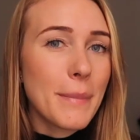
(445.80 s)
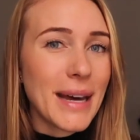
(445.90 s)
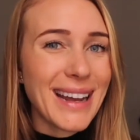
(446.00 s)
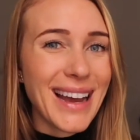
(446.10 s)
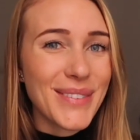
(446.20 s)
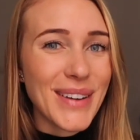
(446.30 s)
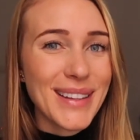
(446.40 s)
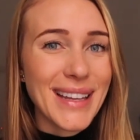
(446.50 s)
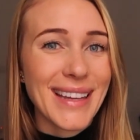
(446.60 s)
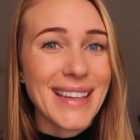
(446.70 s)
but I
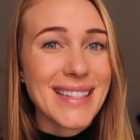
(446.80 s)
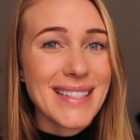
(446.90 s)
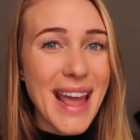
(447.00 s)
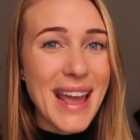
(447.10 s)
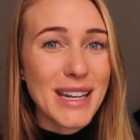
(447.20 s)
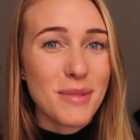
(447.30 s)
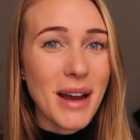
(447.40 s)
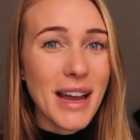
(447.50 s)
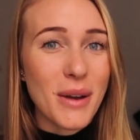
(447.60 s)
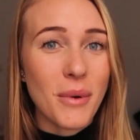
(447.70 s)
found like it stained
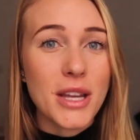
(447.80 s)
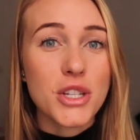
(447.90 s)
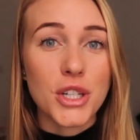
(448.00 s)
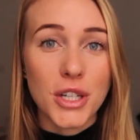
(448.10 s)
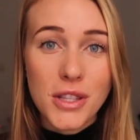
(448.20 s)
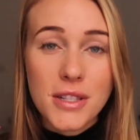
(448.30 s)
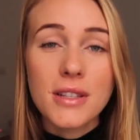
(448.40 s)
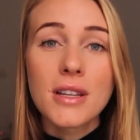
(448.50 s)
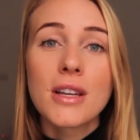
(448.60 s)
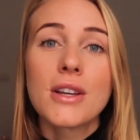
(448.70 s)
my white
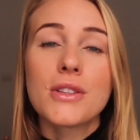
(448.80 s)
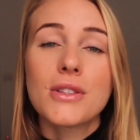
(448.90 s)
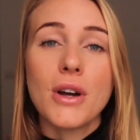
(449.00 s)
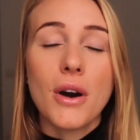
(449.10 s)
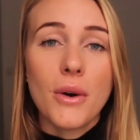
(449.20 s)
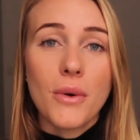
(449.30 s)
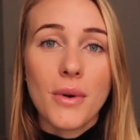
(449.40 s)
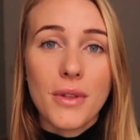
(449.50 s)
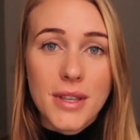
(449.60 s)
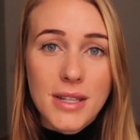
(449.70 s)
shirts.
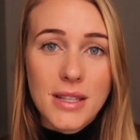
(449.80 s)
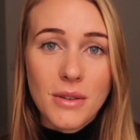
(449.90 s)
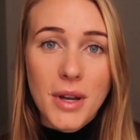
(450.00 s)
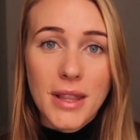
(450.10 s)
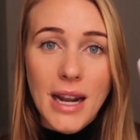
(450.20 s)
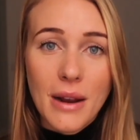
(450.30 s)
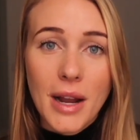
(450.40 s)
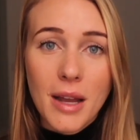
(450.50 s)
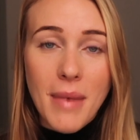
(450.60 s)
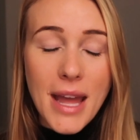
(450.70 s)
So this is the one that I
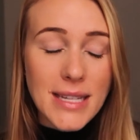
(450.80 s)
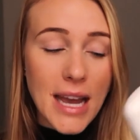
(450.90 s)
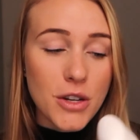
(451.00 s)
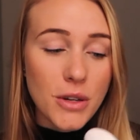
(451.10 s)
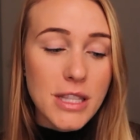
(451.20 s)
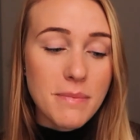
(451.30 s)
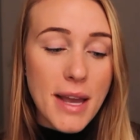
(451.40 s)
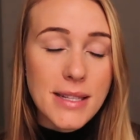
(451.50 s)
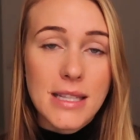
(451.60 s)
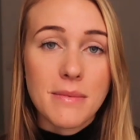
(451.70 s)
recommend, Tangerine
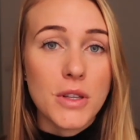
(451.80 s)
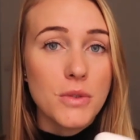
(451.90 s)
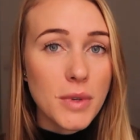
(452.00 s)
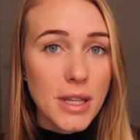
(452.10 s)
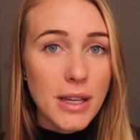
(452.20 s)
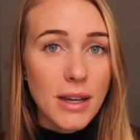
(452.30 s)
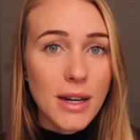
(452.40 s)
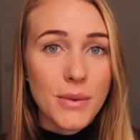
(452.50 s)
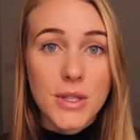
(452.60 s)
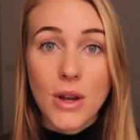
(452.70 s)
Spice. It smells really
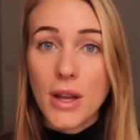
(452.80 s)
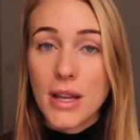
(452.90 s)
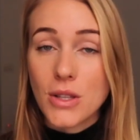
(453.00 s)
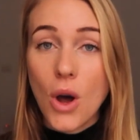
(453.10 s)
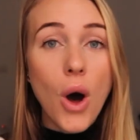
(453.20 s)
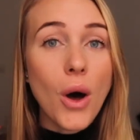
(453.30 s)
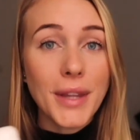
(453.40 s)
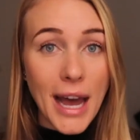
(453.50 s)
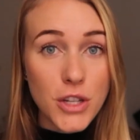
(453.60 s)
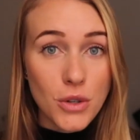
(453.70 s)
good. It's all
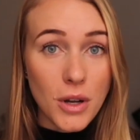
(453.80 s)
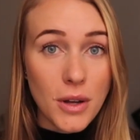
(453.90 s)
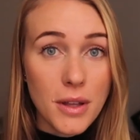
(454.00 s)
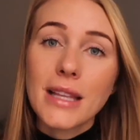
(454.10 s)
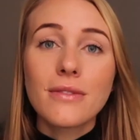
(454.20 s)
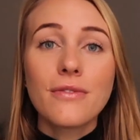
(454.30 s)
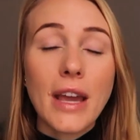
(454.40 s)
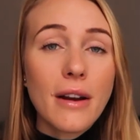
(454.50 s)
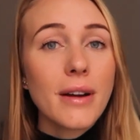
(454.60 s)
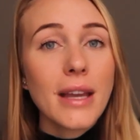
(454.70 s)
natural. It's
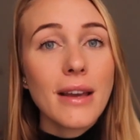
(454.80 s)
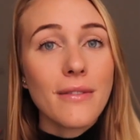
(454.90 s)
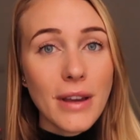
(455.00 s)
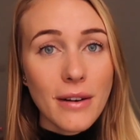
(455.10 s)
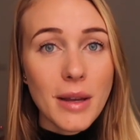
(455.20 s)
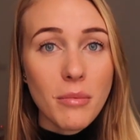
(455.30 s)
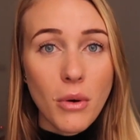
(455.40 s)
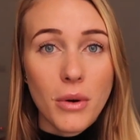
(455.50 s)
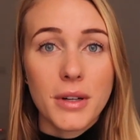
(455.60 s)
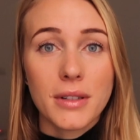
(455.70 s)
very, very
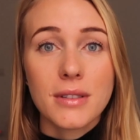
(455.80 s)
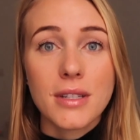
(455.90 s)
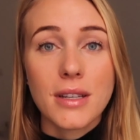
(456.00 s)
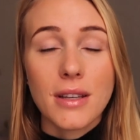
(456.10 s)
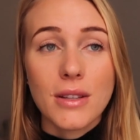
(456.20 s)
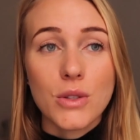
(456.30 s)
important